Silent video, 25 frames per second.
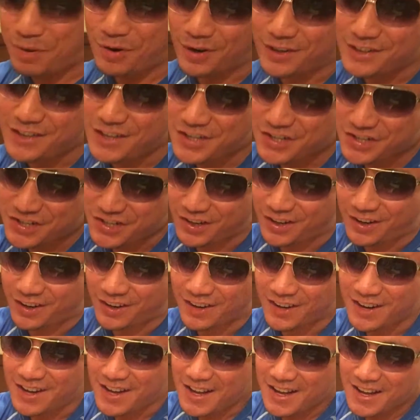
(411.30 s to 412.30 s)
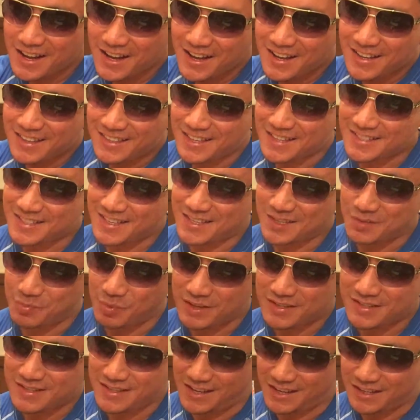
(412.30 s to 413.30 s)
pretty sure this is
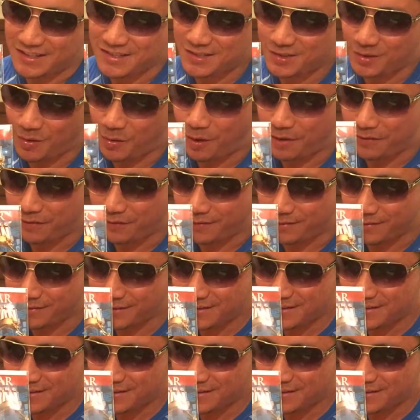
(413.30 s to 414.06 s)
what's in store for